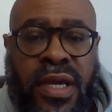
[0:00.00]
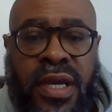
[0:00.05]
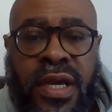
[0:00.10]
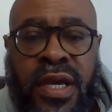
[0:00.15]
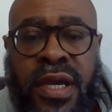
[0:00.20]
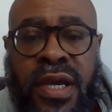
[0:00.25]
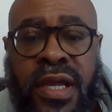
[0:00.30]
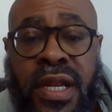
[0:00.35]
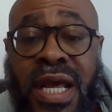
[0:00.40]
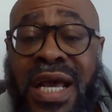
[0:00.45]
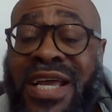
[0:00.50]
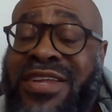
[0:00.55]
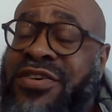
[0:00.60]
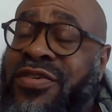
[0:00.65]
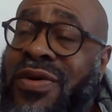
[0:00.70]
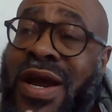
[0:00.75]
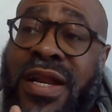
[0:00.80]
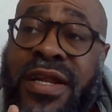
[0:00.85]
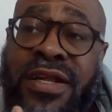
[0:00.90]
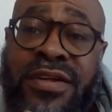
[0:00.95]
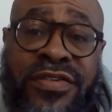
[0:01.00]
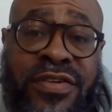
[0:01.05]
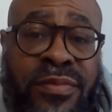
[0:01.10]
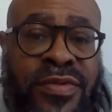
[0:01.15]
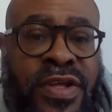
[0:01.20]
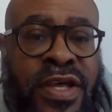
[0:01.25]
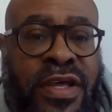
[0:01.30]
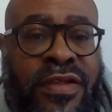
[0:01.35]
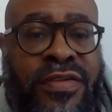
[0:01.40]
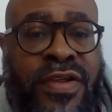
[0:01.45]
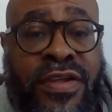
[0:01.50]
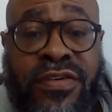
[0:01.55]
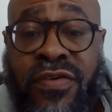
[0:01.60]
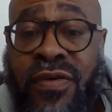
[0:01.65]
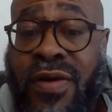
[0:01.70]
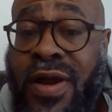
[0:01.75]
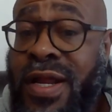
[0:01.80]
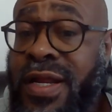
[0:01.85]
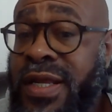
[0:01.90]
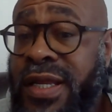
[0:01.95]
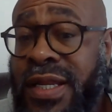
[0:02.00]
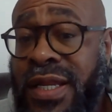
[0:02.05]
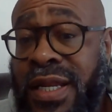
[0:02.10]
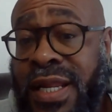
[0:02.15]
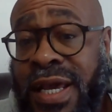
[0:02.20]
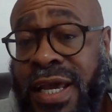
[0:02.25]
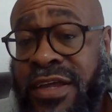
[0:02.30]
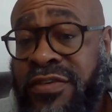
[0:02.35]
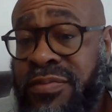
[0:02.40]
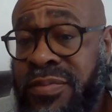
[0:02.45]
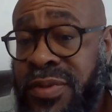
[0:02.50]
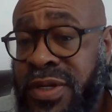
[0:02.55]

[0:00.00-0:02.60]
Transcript: And I try to sometimes I try to get last